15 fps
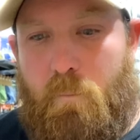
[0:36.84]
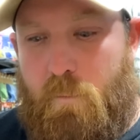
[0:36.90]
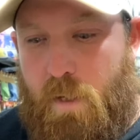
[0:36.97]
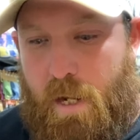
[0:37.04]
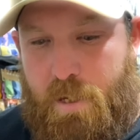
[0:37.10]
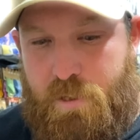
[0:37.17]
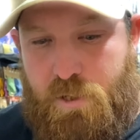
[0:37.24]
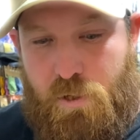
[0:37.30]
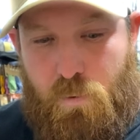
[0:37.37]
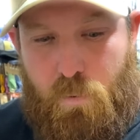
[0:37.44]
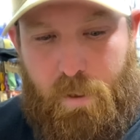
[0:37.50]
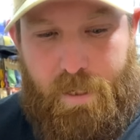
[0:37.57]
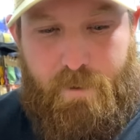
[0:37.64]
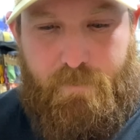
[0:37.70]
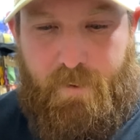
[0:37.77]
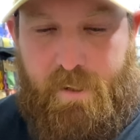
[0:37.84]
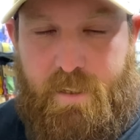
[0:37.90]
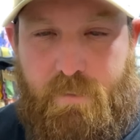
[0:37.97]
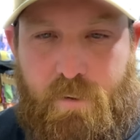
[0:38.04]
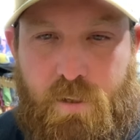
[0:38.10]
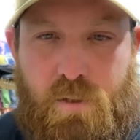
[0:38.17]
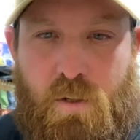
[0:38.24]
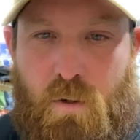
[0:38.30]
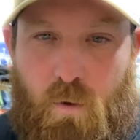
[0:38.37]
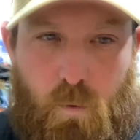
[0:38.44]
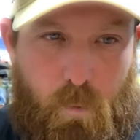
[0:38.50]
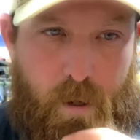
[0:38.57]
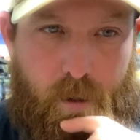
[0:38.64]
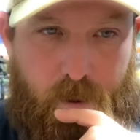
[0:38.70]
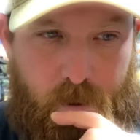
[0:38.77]
It's just really effective, and it's not the
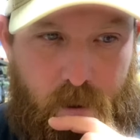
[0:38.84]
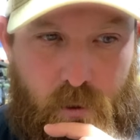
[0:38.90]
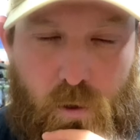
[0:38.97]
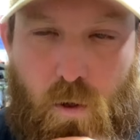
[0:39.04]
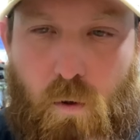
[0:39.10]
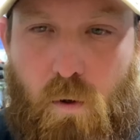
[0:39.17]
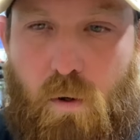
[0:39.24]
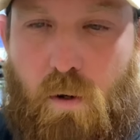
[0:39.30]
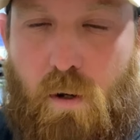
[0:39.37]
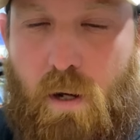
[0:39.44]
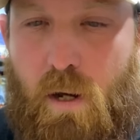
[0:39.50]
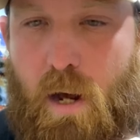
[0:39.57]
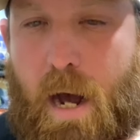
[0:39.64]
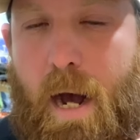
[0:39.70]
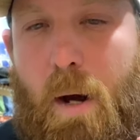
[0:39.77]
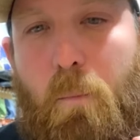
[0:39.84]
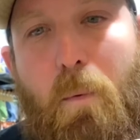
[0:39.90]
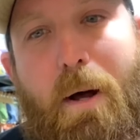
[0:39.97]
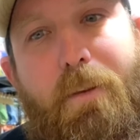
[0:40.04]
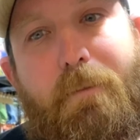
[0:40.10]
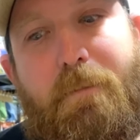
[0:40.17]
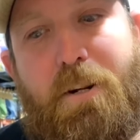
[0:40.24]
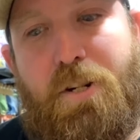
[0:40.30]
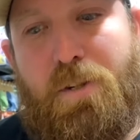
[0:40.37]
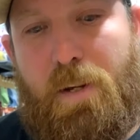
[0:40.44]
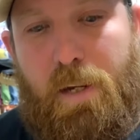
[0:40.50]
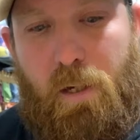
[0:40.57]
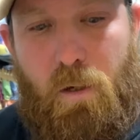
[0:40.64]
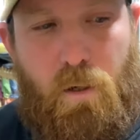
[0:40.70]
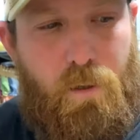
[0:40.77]
one one the fish
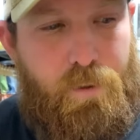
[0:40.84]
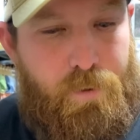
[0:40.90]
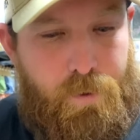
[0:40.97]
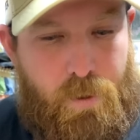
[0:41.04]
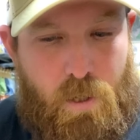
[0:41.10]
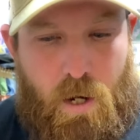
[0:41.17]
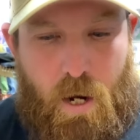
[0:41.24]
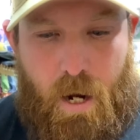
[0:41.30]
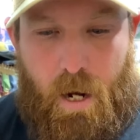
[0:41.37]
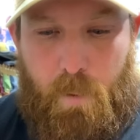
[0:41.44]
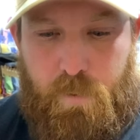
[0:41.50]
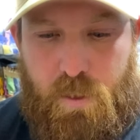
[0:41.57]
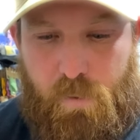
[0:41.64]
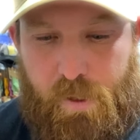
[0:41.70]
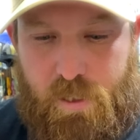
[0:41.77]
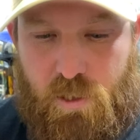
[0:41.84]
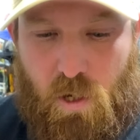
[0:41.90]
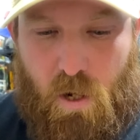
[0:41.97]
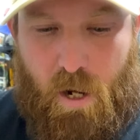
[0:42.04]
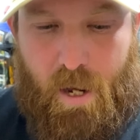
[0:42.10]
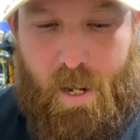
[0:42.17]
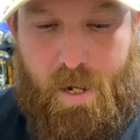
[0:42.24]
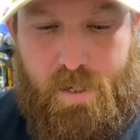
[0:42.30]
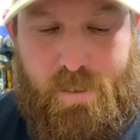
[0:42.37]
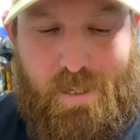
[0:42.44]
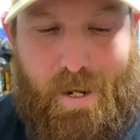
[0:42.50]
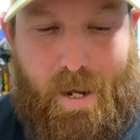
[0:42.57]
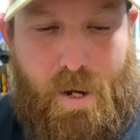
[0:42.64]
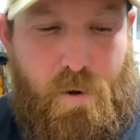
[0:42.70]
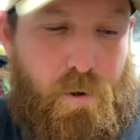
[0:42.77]
see a lot. So we're going to tie it
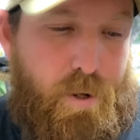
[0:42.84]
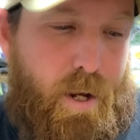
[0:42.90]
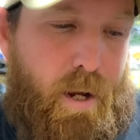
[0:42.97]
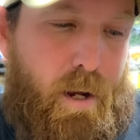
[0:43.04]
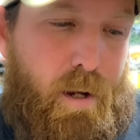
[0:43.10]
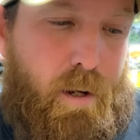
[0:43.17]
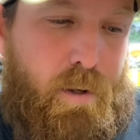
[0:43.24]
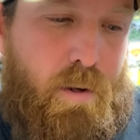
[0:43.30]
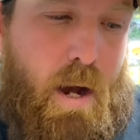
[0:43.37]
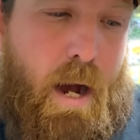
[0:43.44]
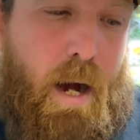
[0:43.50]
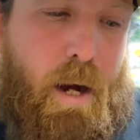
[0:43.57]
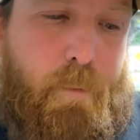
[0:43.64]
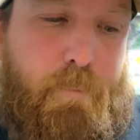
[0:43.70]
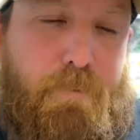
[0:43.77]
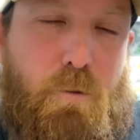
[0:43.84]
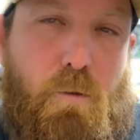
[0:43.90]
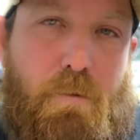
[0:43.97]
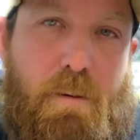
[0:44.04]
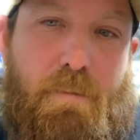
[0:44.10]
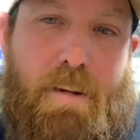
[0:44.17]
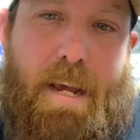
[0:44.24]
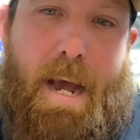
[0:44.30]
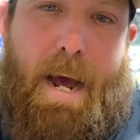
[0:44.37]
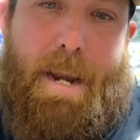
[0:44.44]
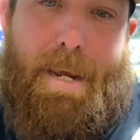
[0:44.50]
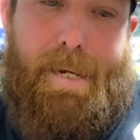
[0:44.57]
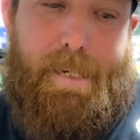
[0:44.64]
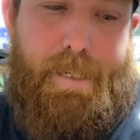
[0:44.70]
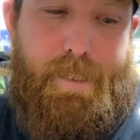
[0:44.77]
today on a 450
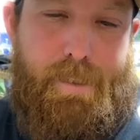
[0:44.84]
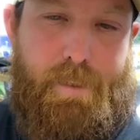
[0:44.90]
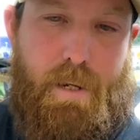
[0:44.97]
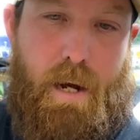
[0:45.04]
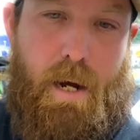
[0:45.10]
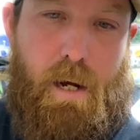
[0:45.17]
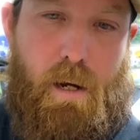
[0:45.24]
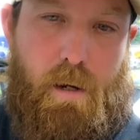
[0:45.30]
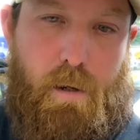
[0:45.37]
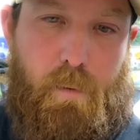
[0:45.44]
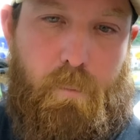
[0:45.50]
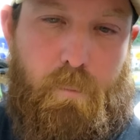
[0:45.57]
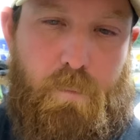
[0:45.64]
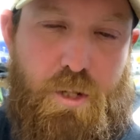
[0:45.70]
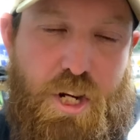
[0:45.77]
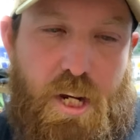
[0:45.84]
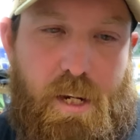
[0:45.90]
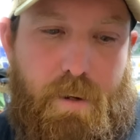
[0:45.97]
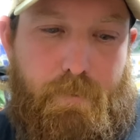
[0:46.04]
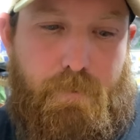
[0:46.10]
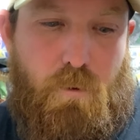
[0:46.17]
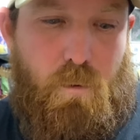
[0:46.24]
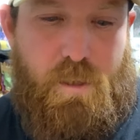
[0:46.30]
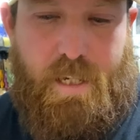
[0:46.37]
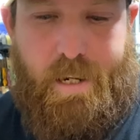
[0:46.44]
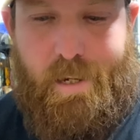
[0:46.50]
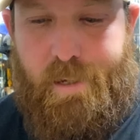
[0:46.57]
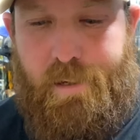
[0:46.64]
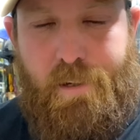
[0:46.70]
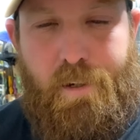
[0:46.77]
Hanak jig in a
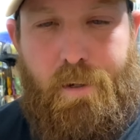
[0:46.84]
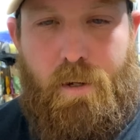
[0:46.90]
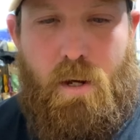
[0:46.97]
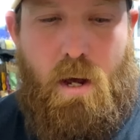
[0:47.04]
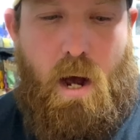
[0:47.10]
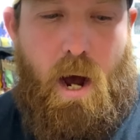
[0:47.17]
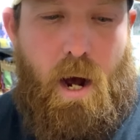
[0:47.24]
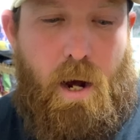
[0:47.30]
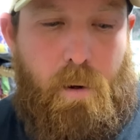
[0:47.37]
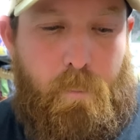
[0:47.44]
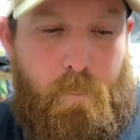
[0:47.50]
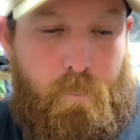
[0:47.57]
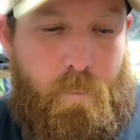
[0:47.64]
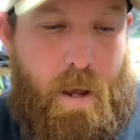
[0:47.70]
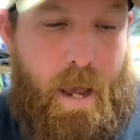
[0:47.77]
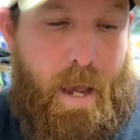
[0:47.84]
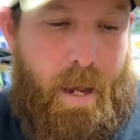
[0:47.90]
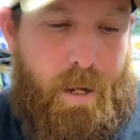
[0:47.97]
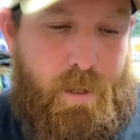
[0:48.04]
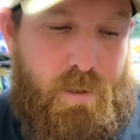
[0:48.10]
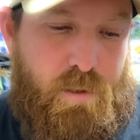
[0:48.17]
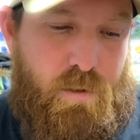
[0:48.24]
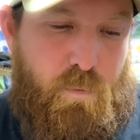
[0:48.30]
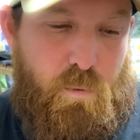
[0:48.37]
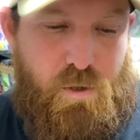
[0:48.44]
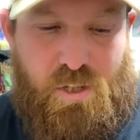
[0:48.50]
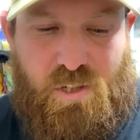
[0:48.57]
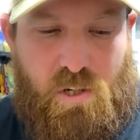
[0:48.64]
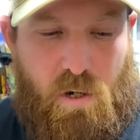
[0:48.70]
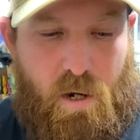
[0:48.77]
14, and we'll
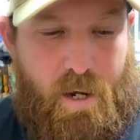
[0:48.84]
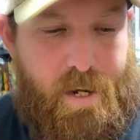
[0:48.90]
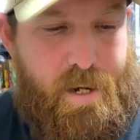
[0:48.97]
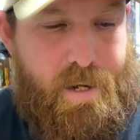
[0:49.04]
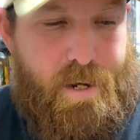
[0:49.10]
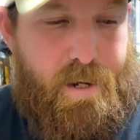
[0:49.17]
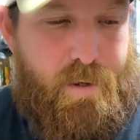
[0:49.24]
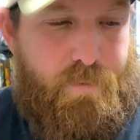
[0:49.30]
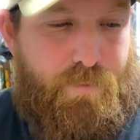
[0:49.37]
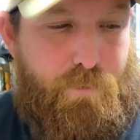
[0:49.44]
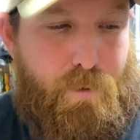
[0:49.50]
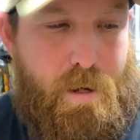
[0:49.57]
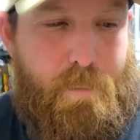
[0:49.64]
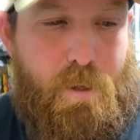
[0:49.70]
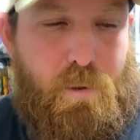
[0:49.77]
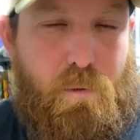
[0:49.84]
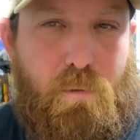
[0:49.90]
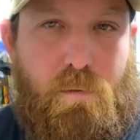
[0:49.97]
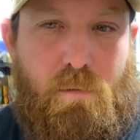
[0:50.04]
just tie it in a 3mm